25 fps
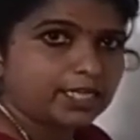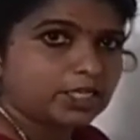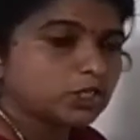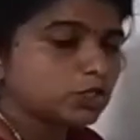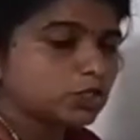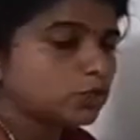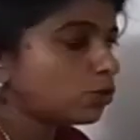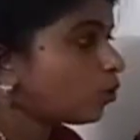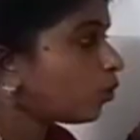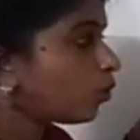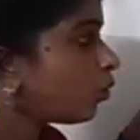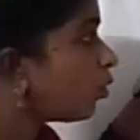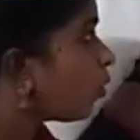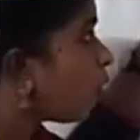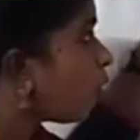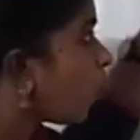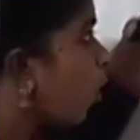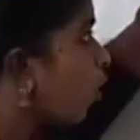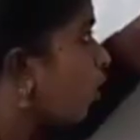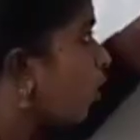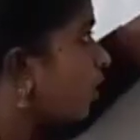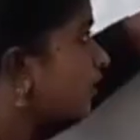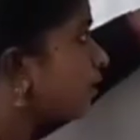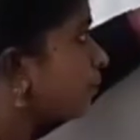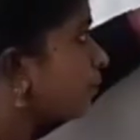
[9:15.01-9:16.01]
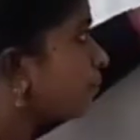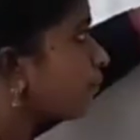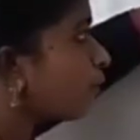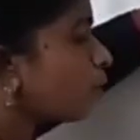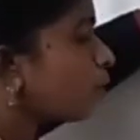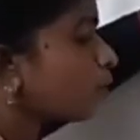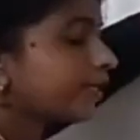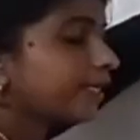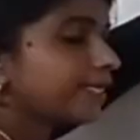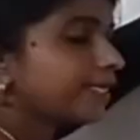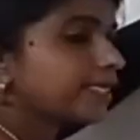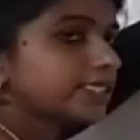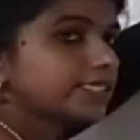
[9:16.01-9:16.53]
So, all the
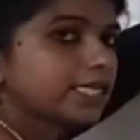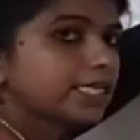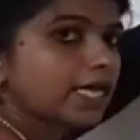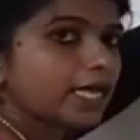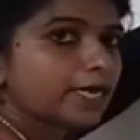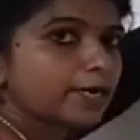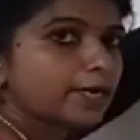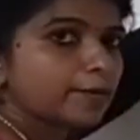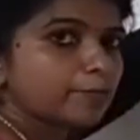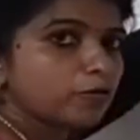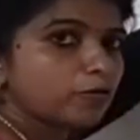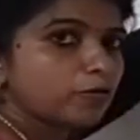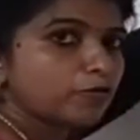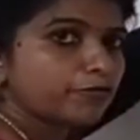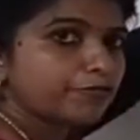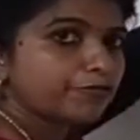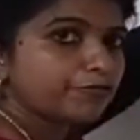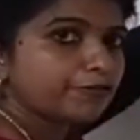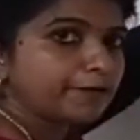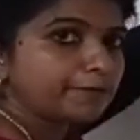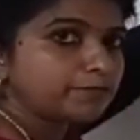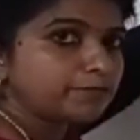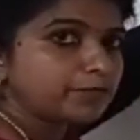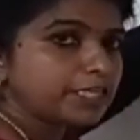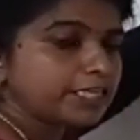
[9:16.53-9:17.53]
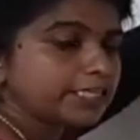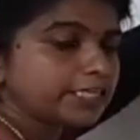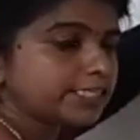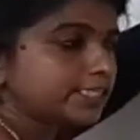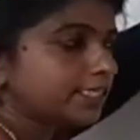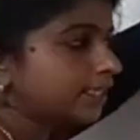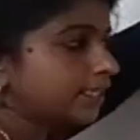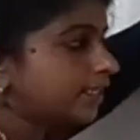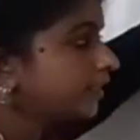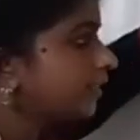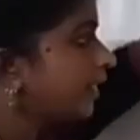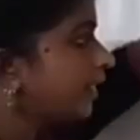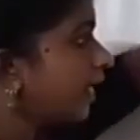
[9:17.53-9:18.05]
proteins are removed from
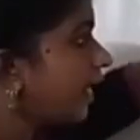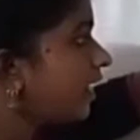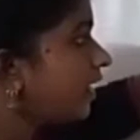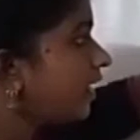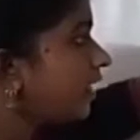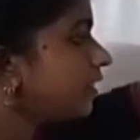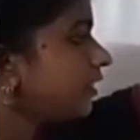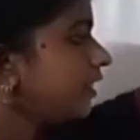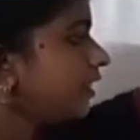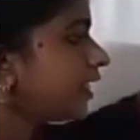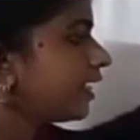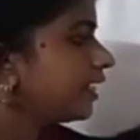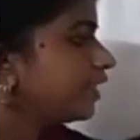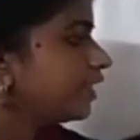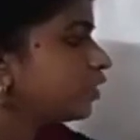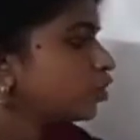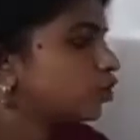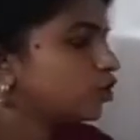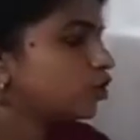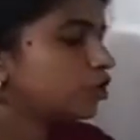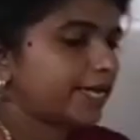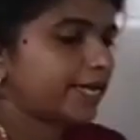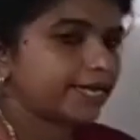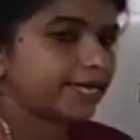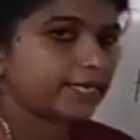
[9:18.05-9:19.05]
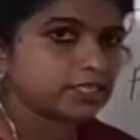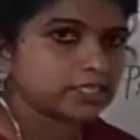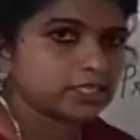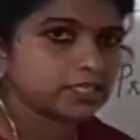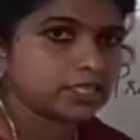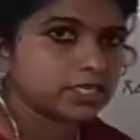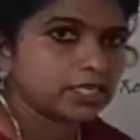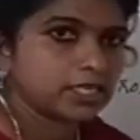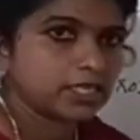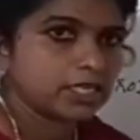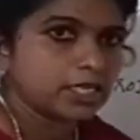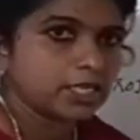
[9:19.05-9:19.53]
this. Then they checked.